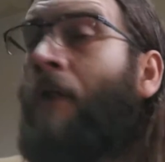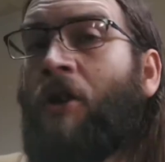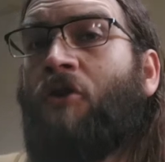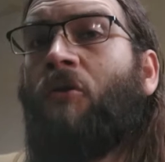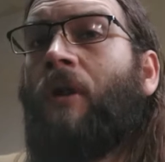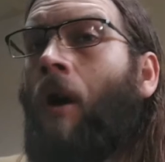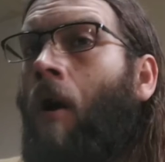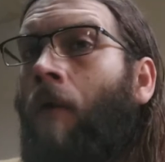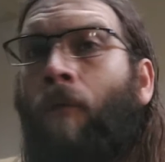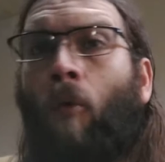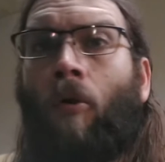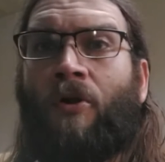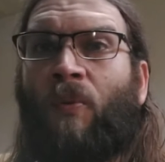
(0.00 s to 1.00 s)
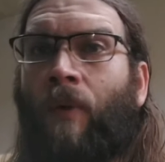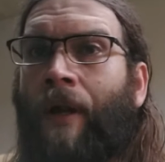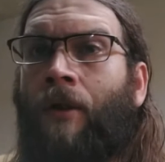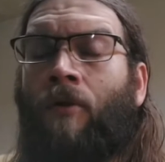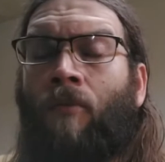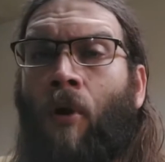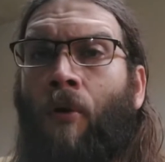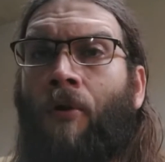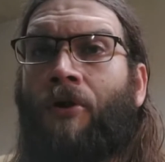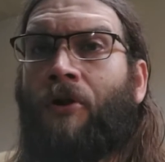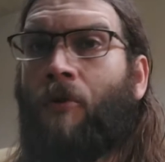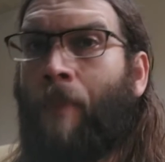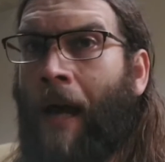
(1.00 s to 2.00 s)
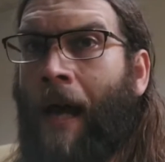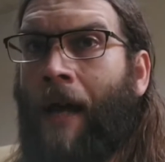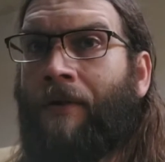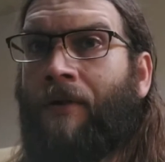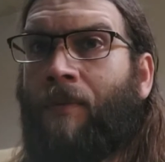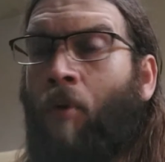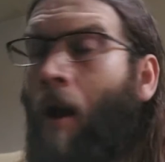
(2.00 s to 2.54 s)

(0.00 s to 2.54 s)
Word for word: eventually, all fours will get new rotors, new pads,